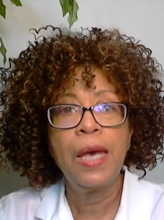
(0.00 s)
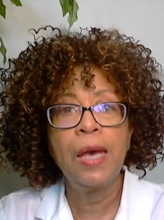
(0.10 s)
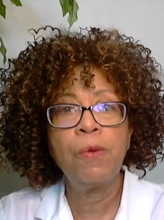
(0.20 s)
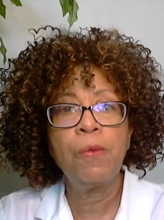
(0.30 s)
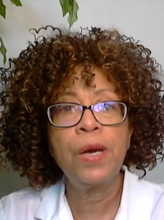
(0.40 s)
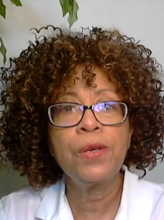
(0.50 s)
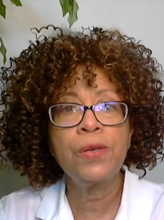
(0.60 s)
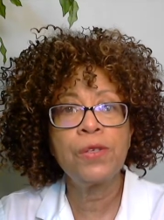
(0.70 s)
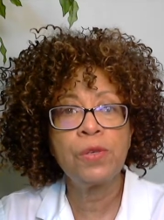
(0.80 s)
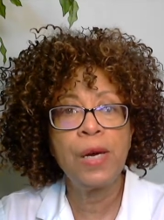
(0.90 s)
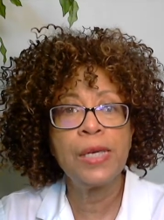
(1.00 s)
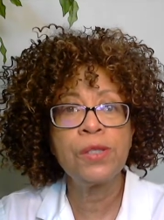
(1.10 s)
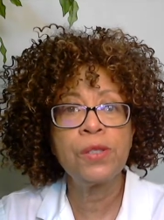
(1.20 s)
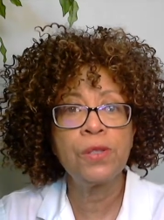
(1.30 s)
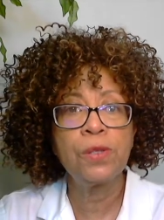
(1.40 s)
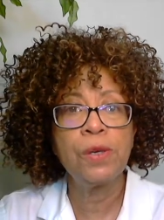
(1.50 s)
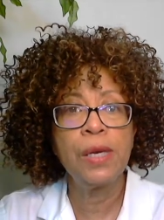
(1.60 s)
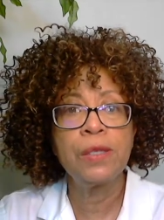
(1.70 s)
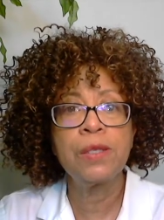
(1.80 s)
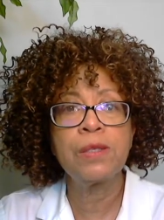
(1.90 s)
And what you're trying to do
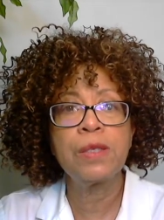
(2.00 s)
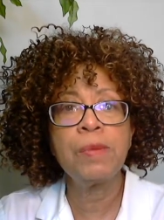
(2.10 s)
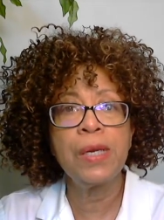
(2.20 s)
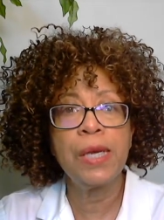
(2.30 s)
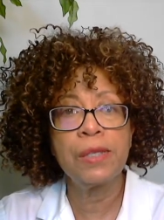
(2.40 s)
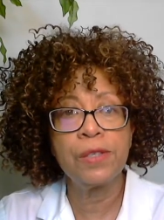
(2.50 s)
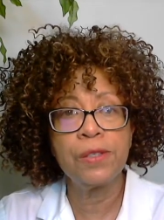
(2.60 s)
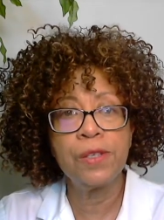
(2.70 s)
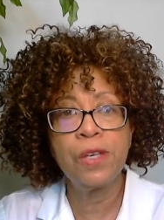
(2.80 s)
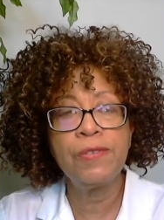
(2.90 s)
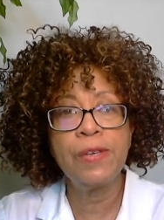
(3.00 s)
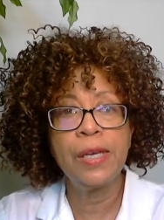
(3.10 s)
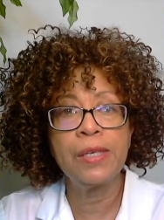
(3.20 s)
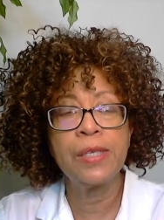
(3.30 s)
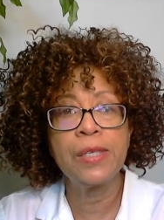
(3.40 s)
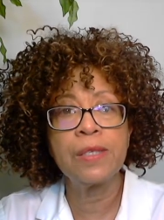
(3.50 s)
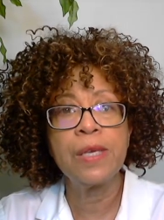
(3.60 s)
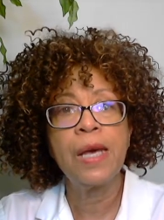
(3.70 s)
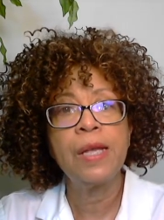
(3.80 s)
is stimulate the nerve endings